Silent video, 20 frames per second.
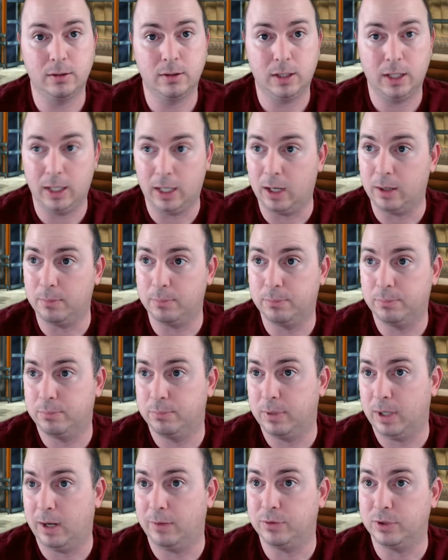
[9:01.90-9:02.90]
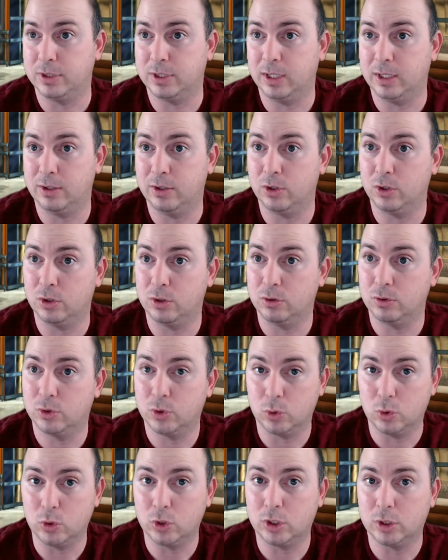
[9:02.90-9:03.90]
and I have to say there sure
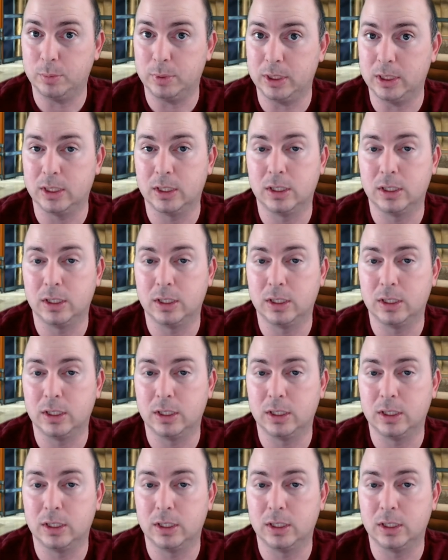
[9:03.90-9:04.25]
looks to be,